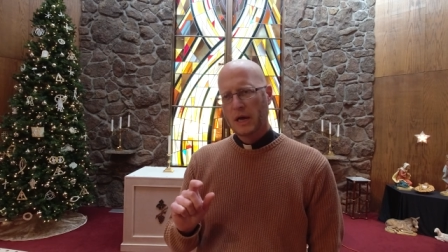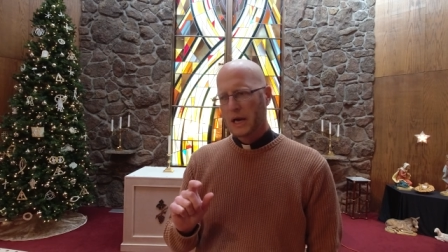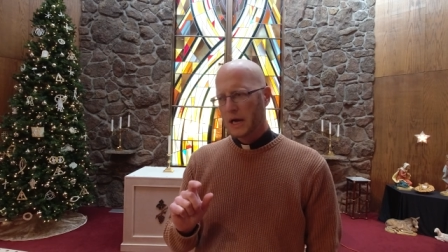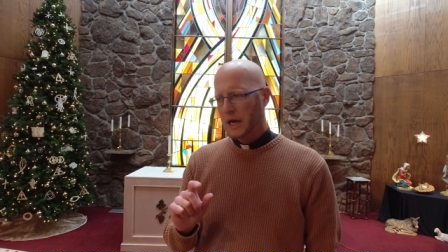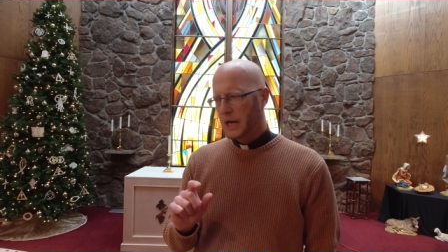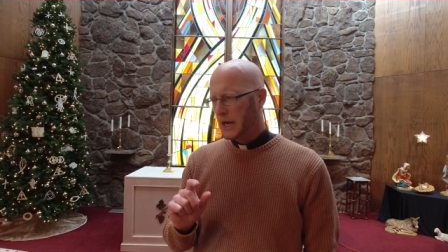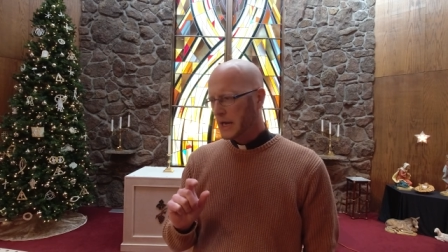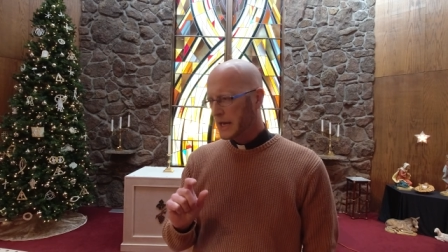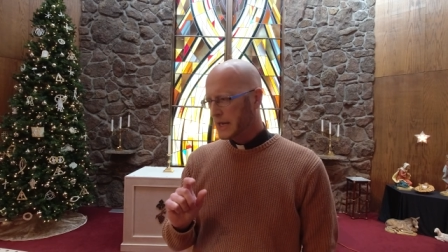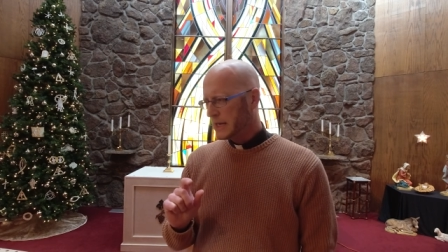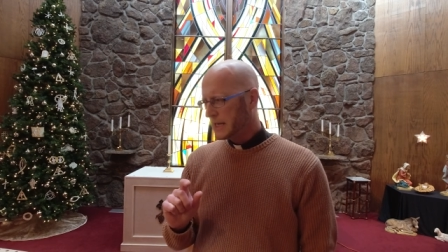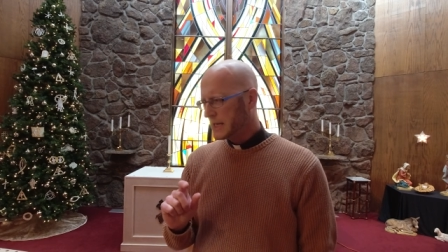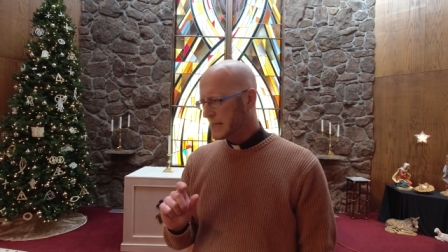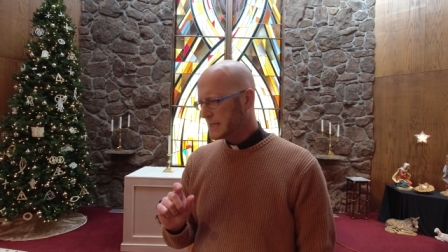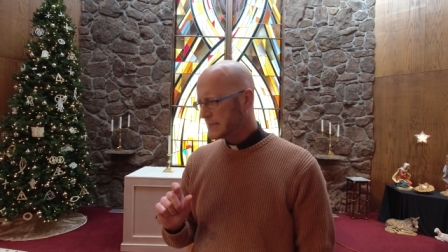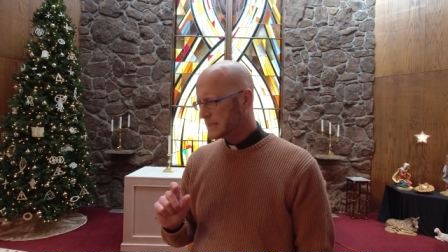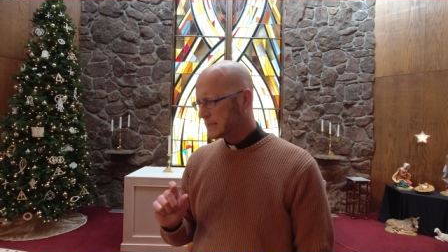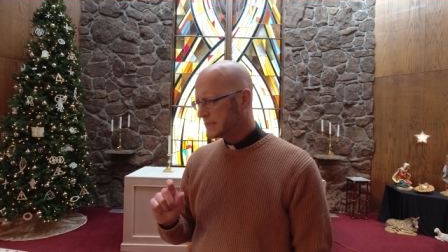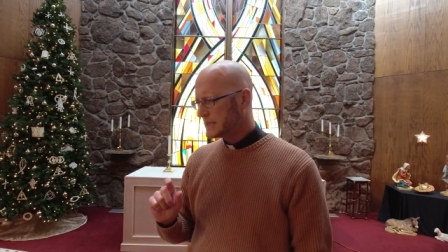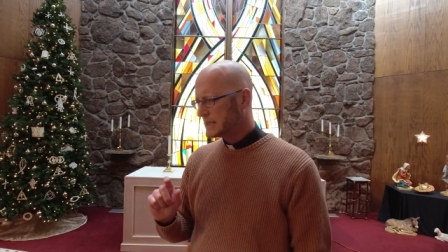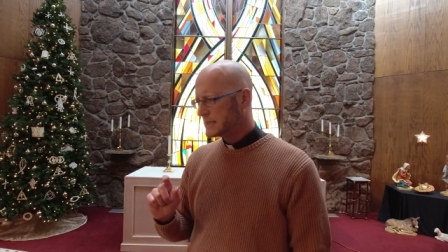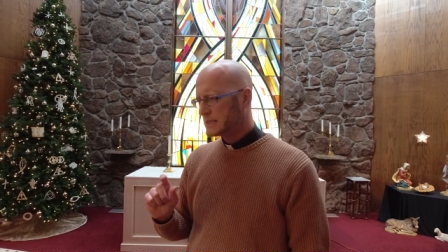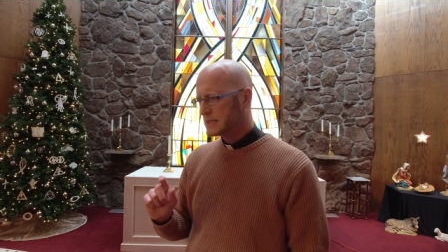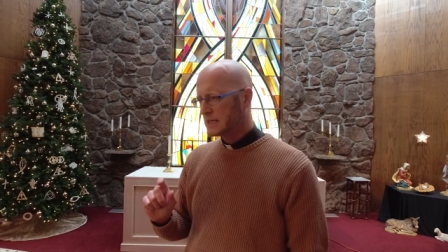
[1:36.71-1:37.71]
Uh,
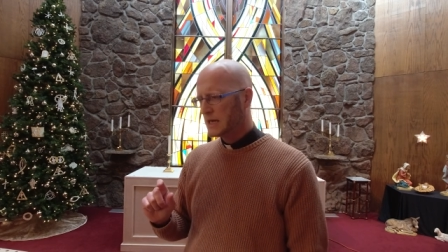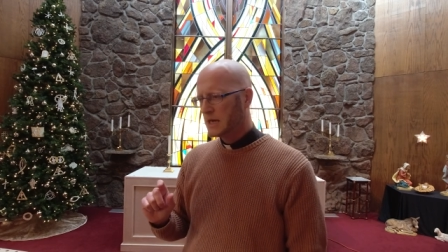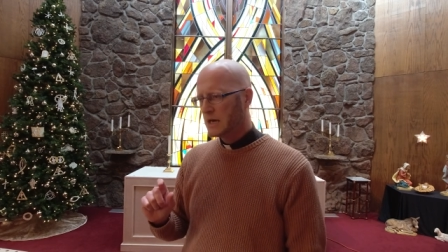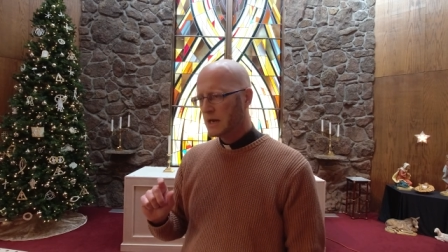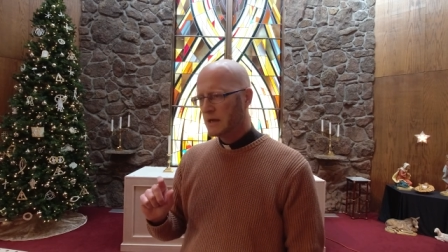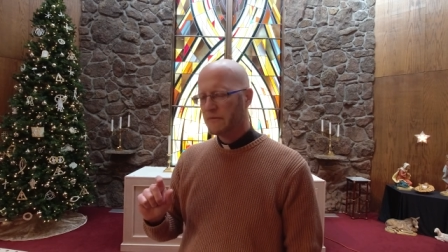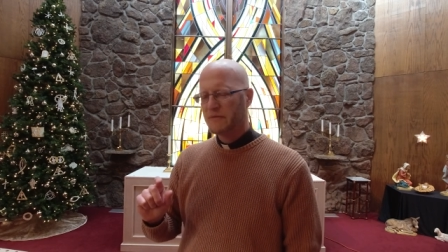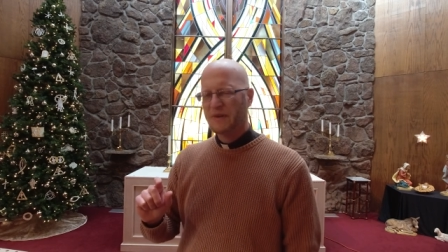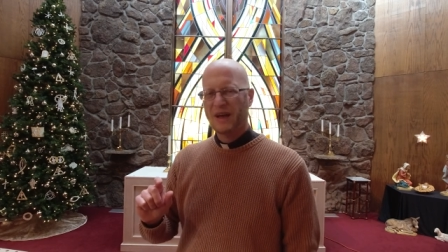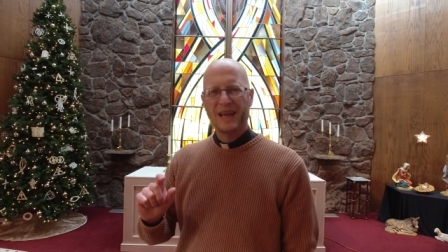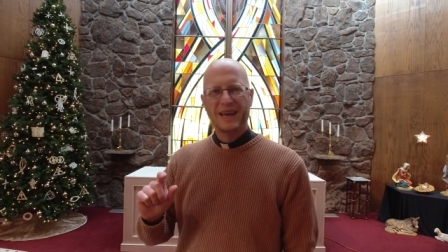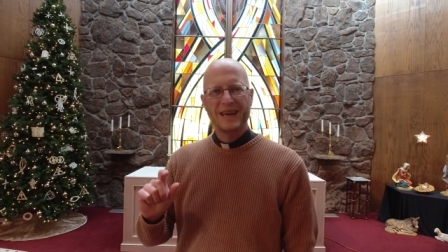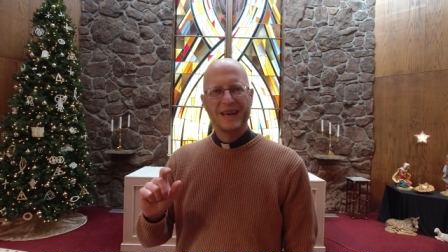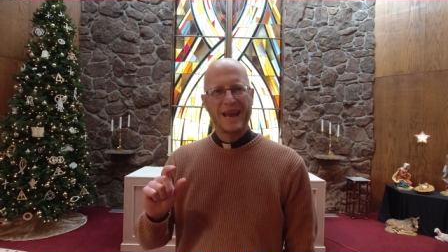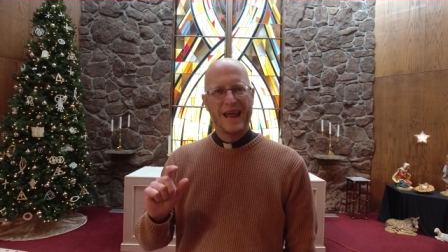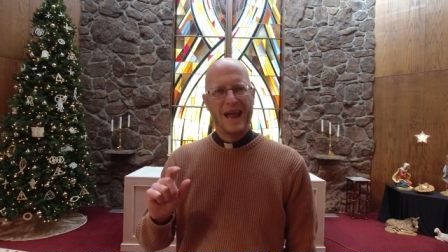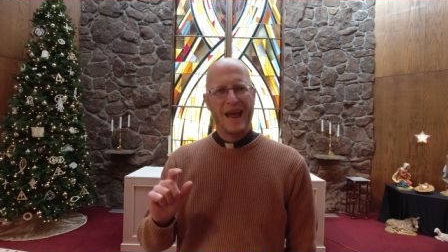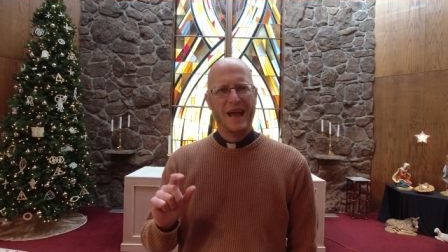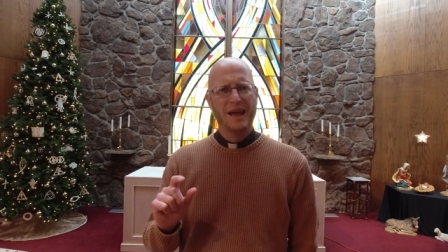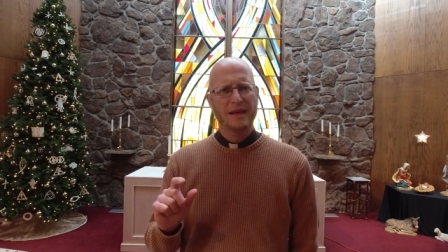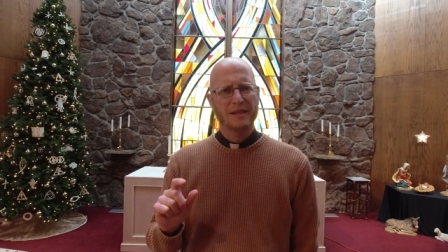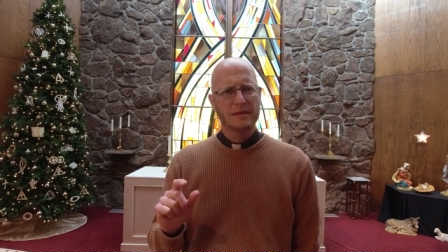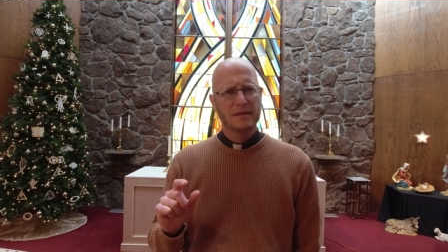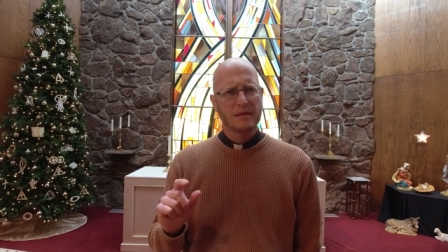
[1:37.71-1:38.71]
he's the son of
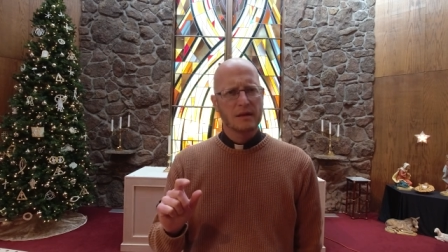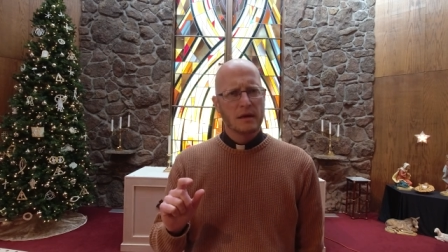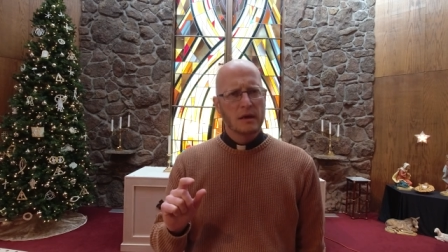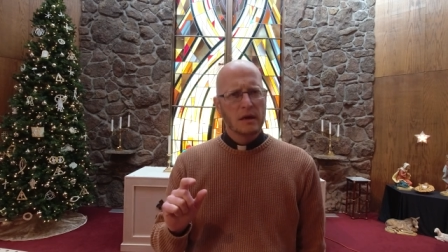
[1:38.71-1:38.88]
Anath.